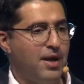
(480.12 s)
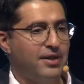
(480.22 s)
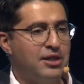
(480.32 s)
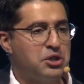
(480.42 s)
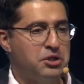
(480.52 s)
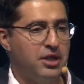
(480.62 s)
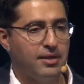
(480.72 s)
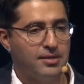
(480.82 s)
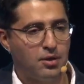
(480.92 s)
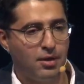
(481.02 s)
about
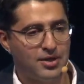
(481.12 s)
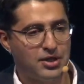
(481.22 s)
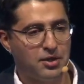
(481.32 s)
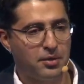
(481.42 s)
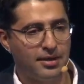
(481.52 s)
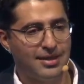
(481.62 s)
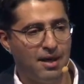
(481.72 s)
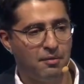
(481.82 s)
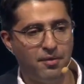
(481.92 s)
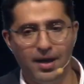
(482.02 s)
engineers who are stoking
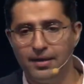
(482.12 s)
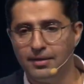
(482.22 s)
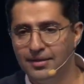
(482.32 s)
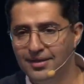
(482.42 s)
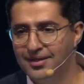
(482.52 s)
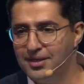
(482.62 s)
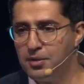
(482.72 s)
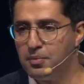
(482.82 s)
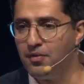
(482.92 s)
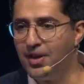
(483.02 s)
down fire
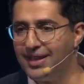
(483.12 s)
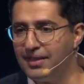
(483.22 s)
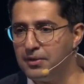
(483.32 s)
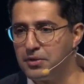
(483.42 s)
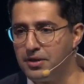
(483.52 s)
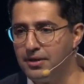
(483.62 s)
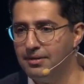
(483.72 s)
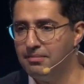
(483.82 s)
to provide energy?